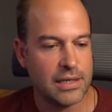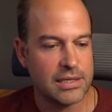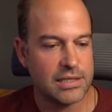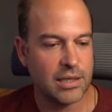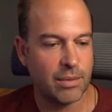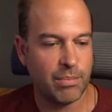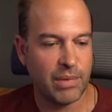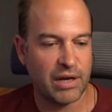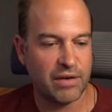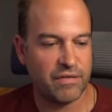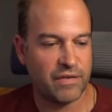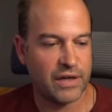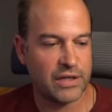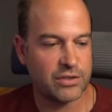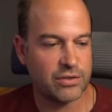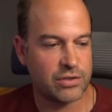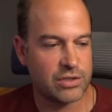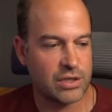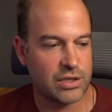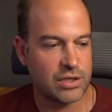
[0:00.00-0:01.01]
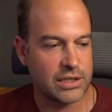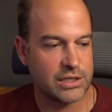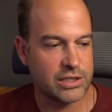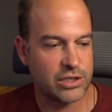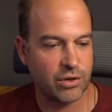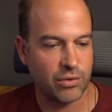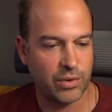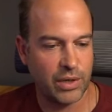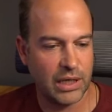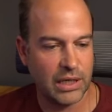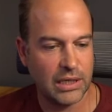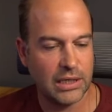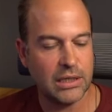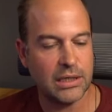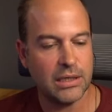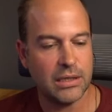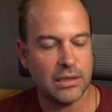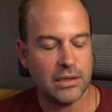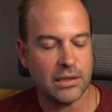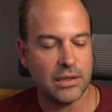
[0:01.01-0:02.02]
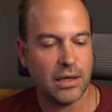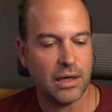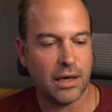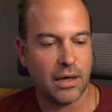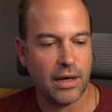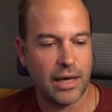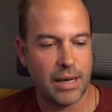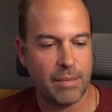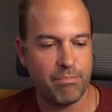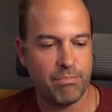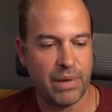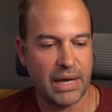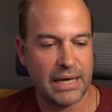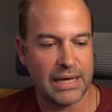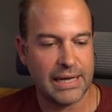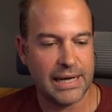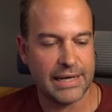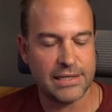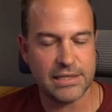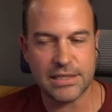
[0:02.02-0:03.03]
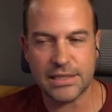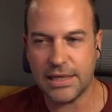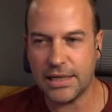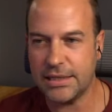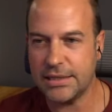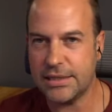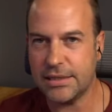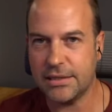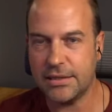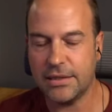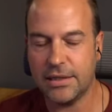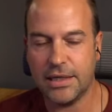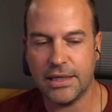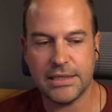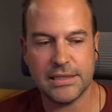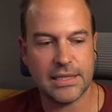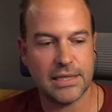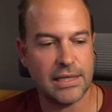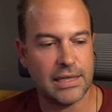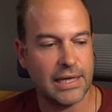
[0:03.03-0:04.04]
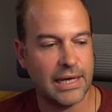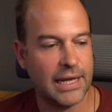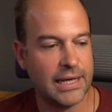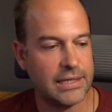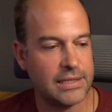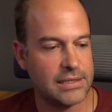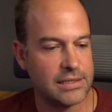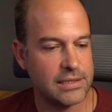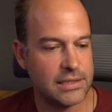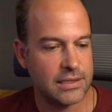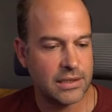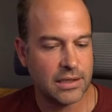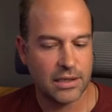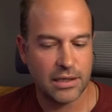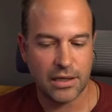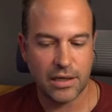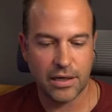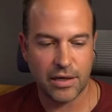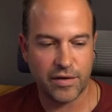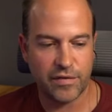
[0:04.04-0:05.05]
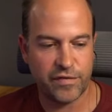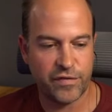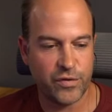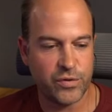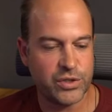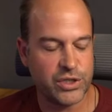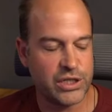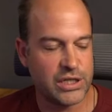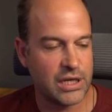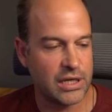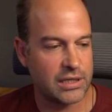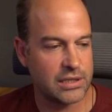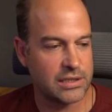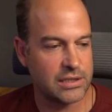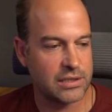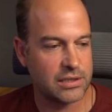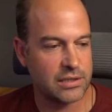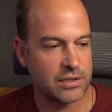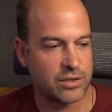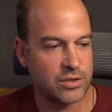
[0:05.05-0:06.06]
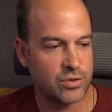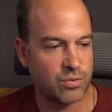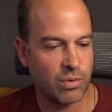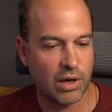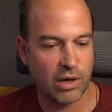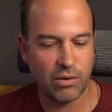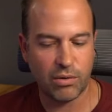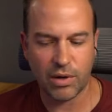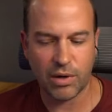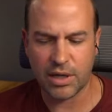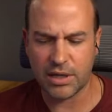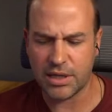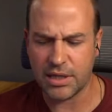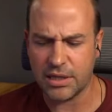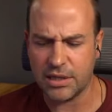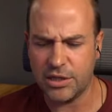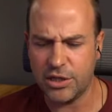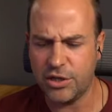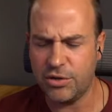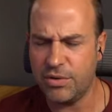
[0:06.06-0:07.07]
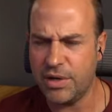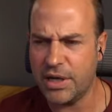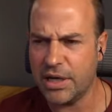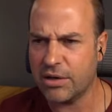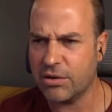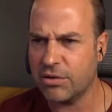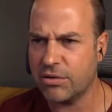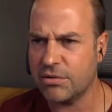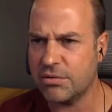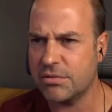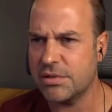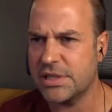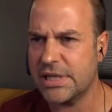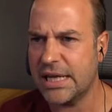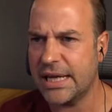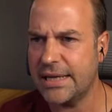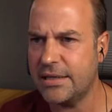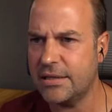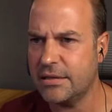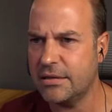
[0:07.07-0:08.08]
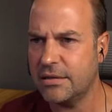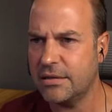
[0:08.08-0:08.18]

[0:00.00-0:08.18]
Some manufacturers like Sony embed lens data into the lens. Fuji does as well. I think the new Nikon Z